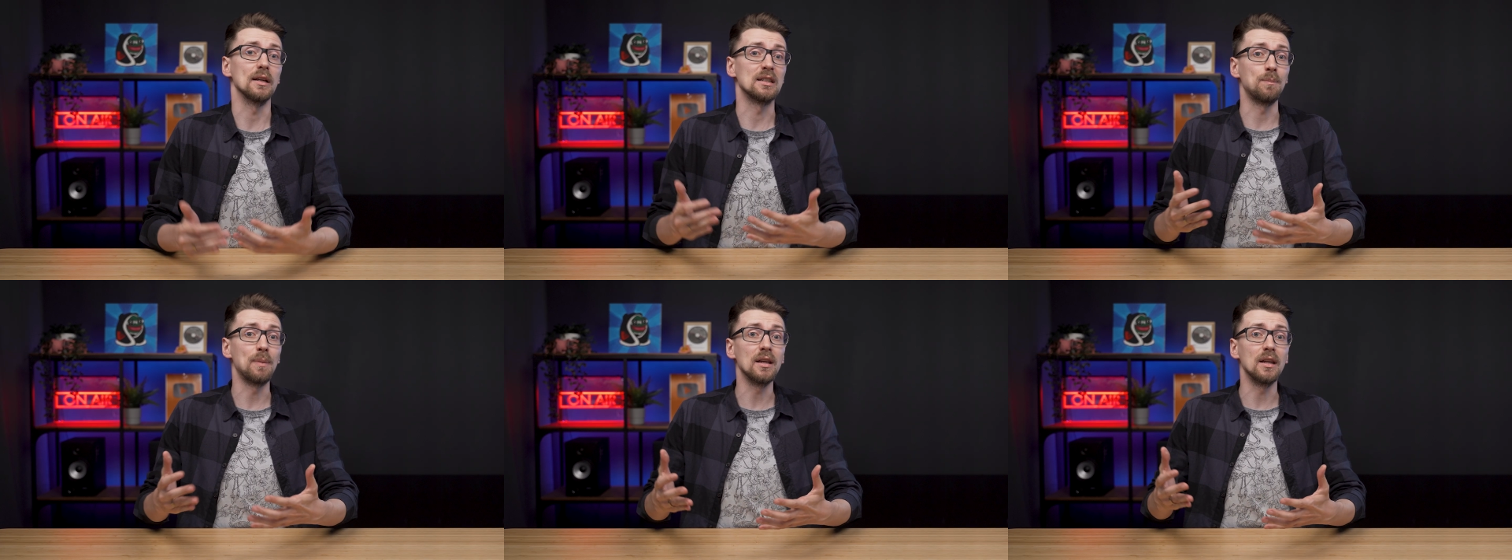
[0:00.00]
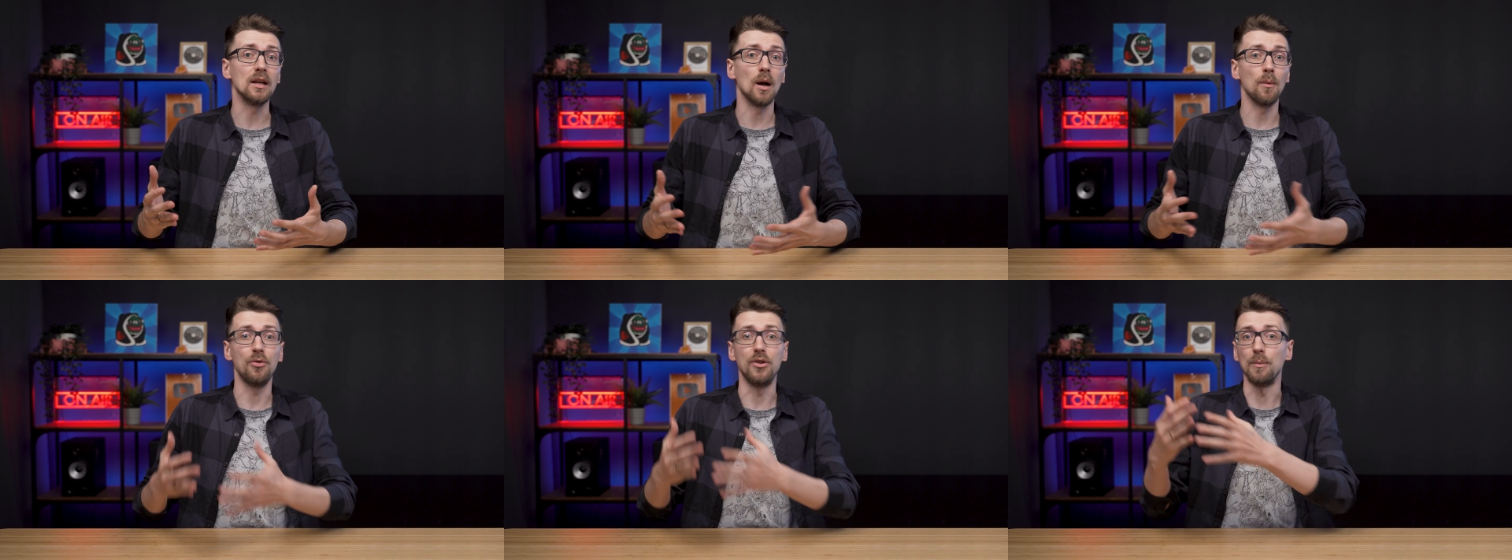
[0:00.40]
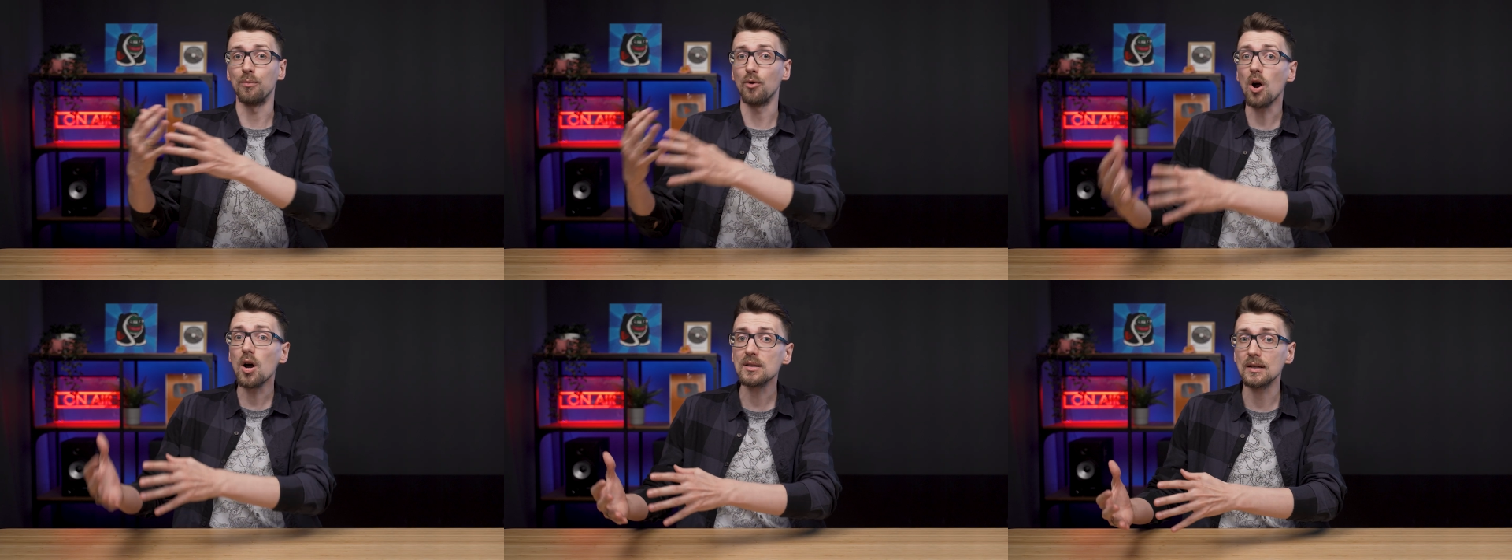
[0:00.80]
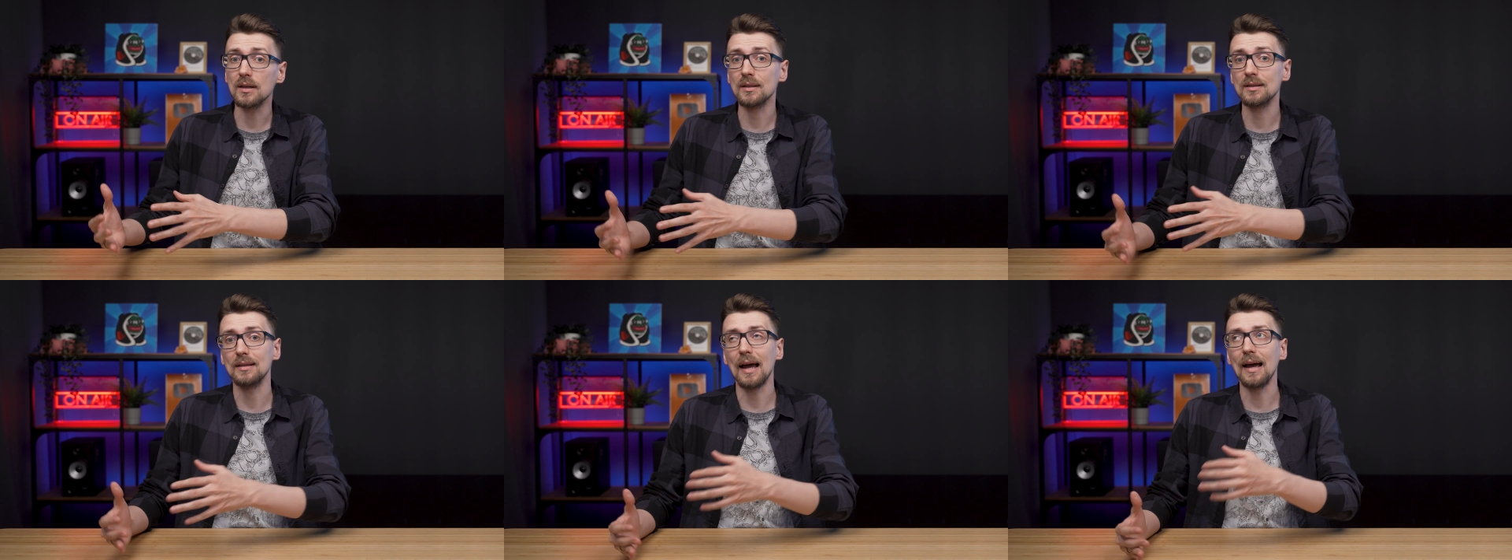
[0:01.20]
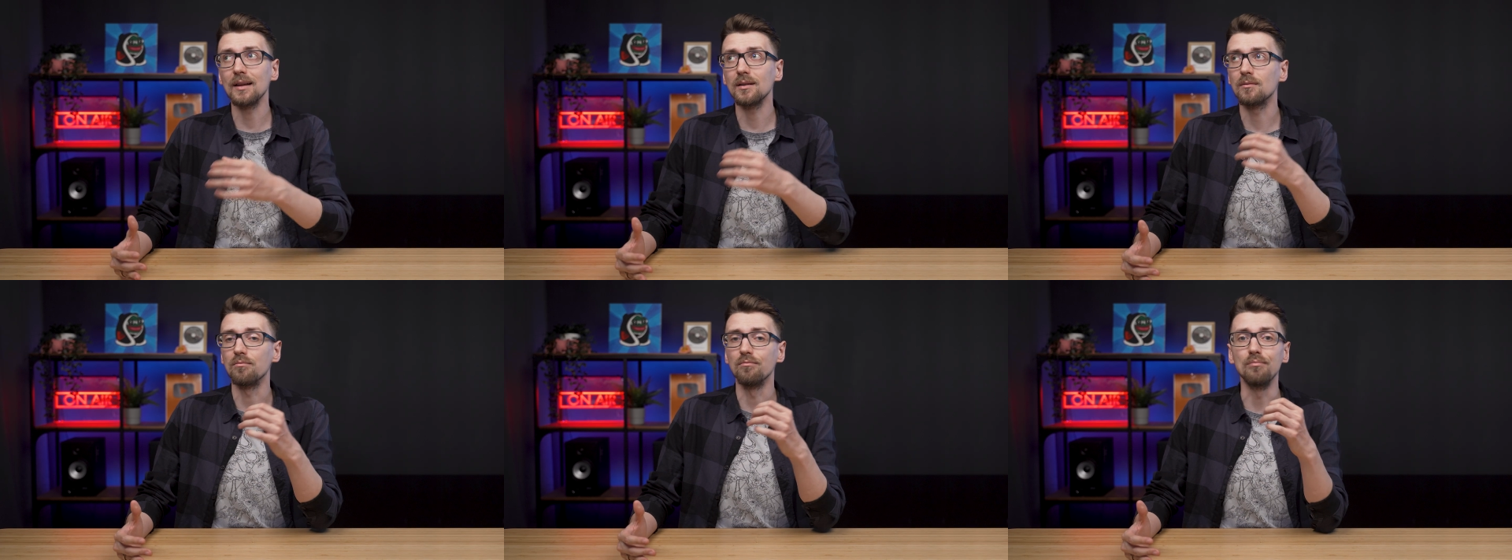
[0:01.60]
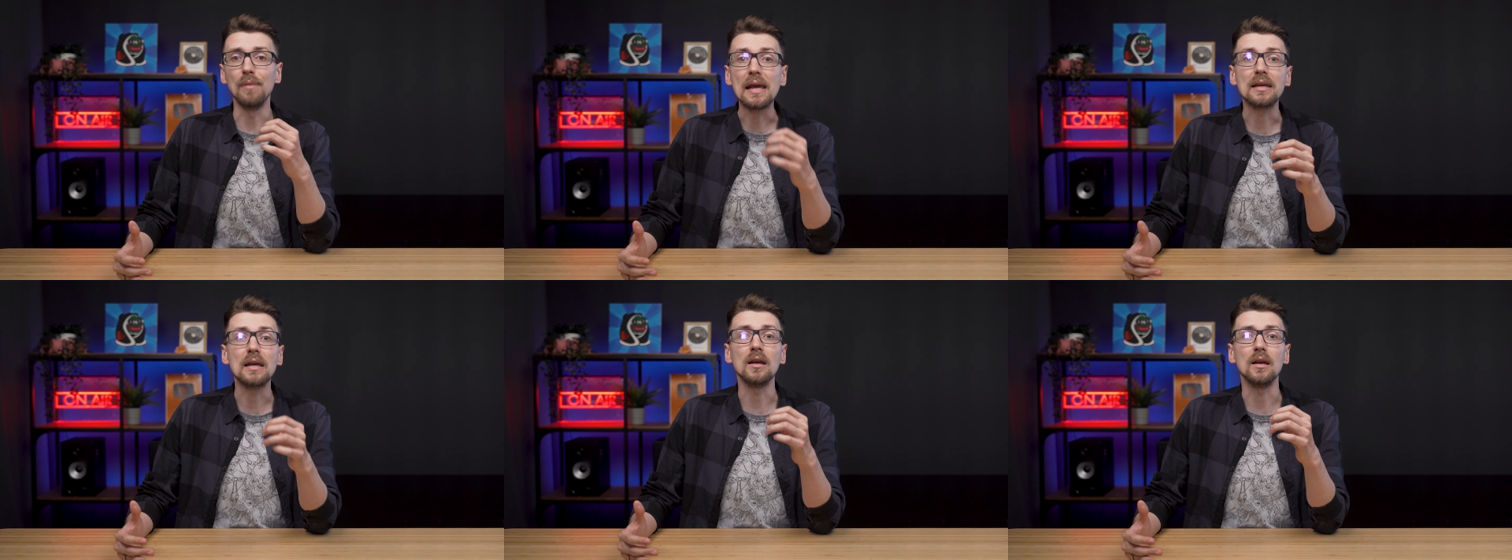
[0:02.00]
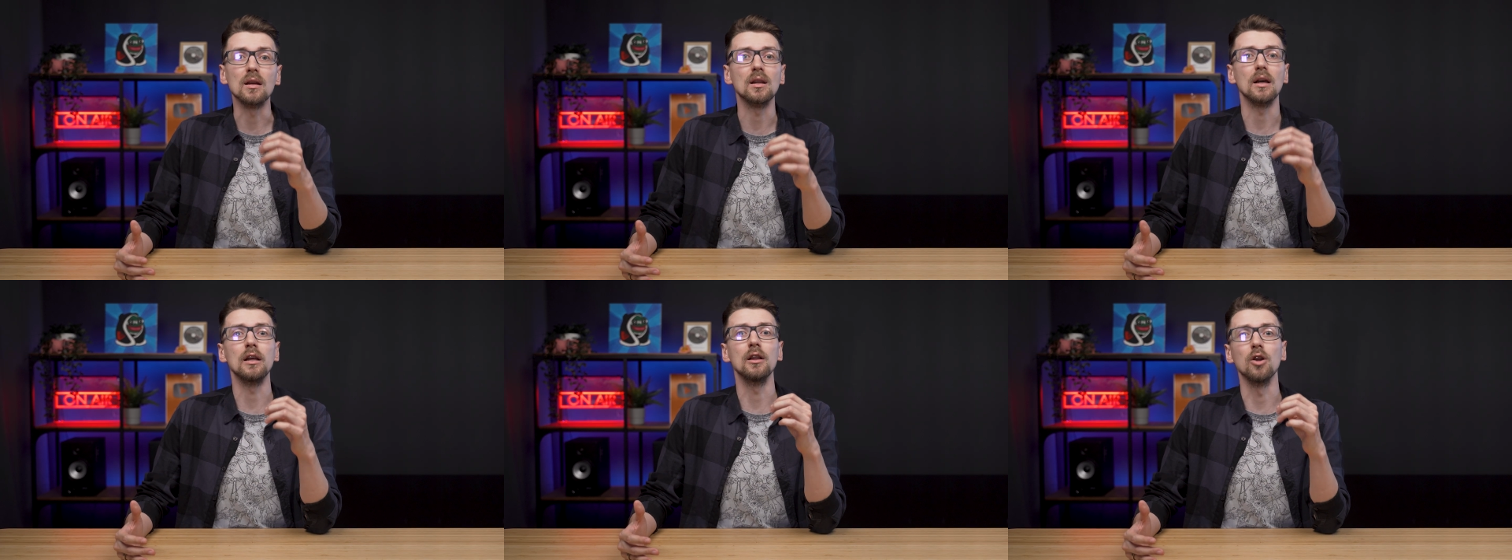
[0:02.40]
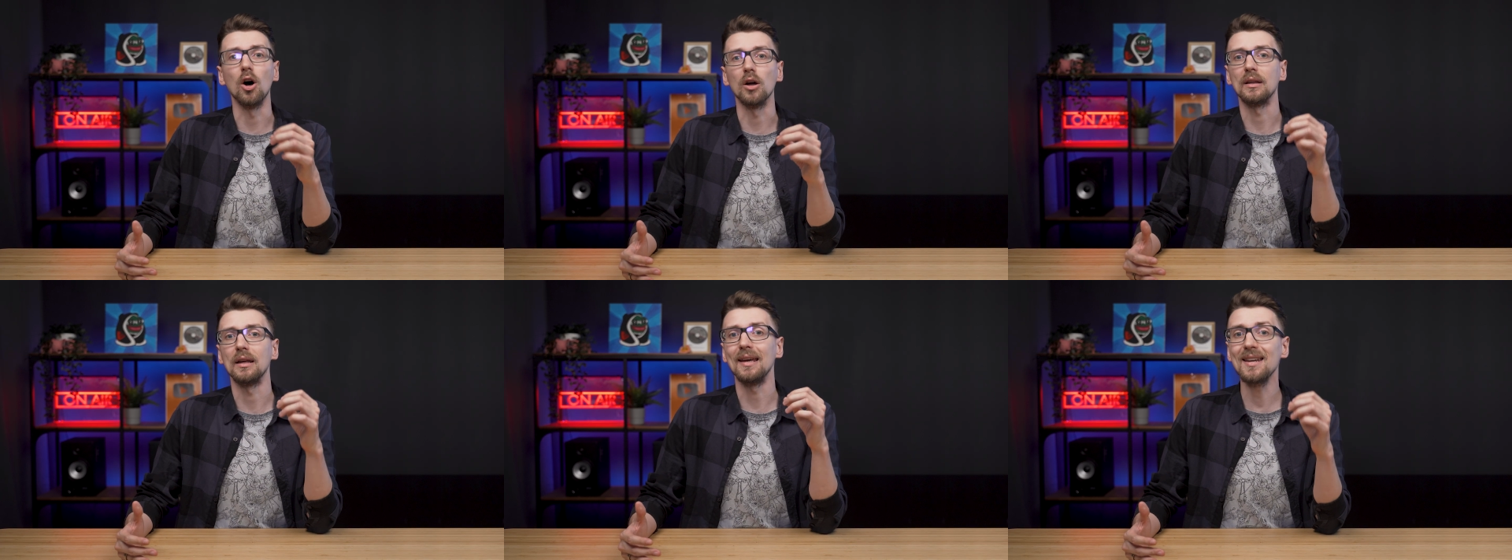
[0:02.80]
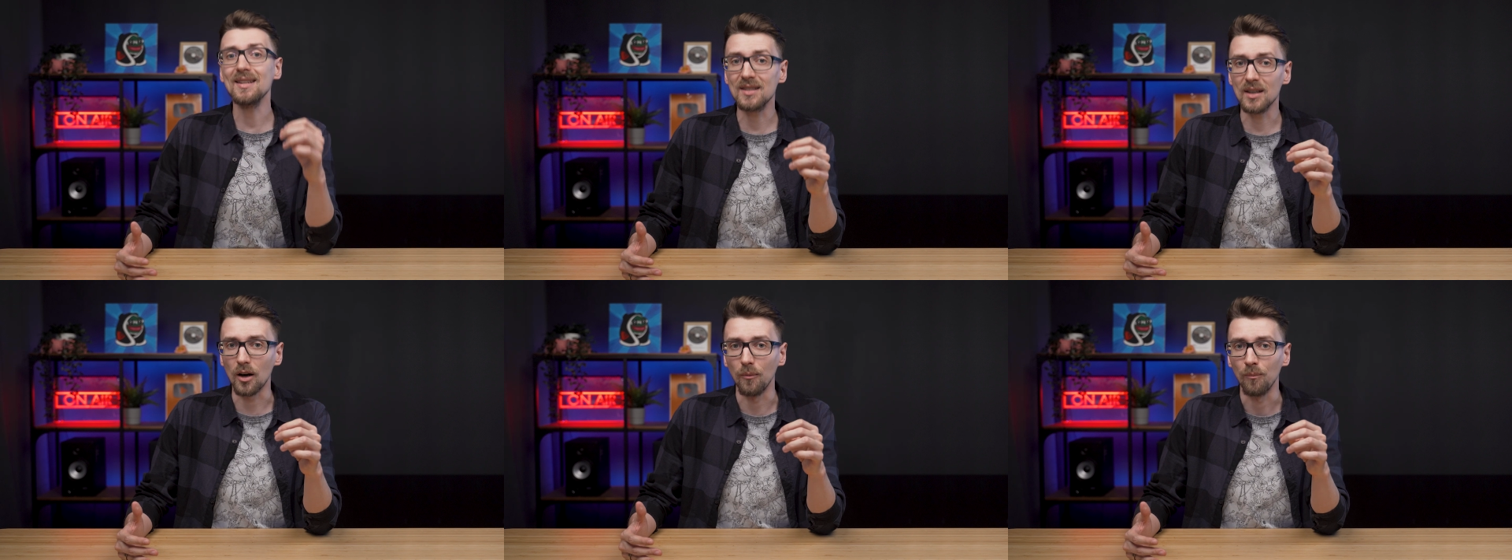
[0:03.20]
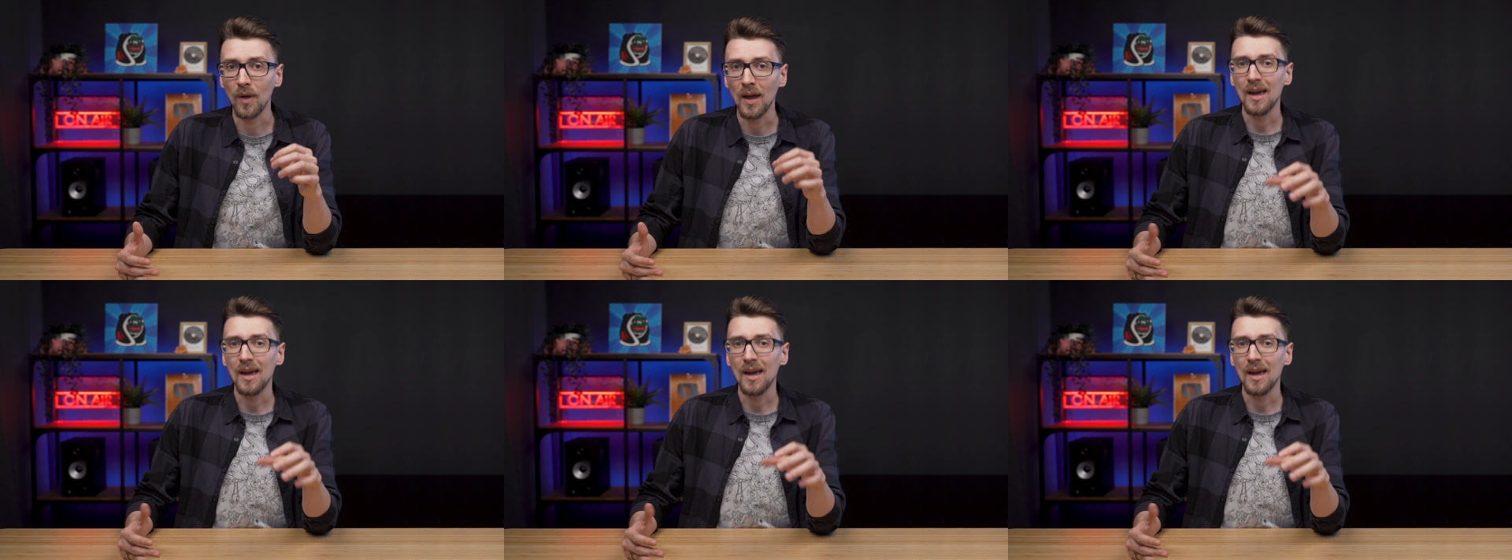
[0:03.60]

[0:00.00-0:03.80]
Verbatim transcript: speeding up the process and making it a lot easier.